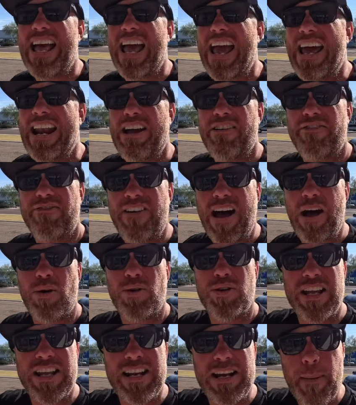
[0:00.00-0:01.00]
And I
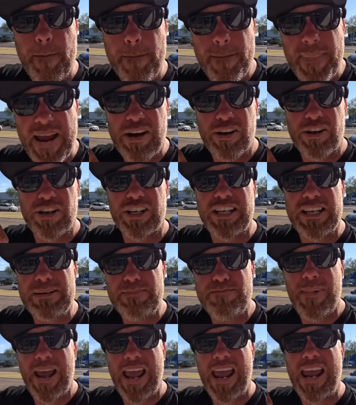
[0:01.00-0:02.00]
found an
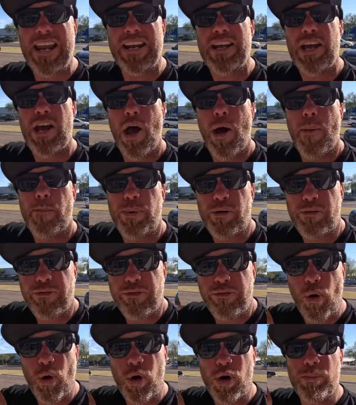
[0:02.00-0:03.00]
American-made
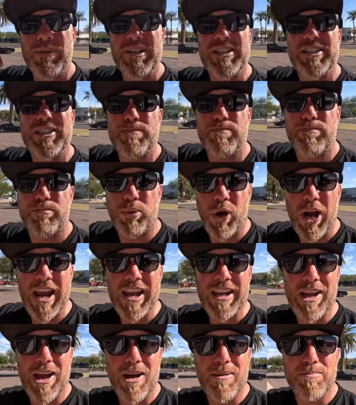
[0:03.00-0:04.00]
performance
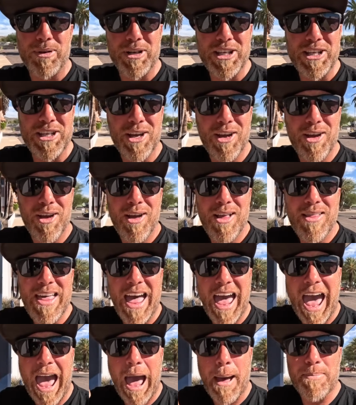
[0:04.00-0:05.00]
brake company
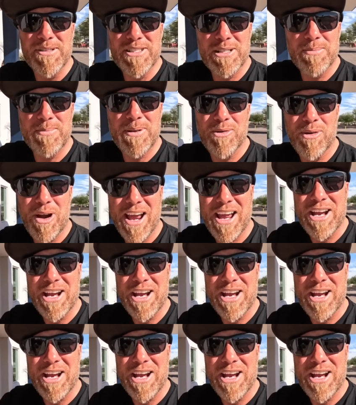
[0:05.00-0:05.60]
that happens to be right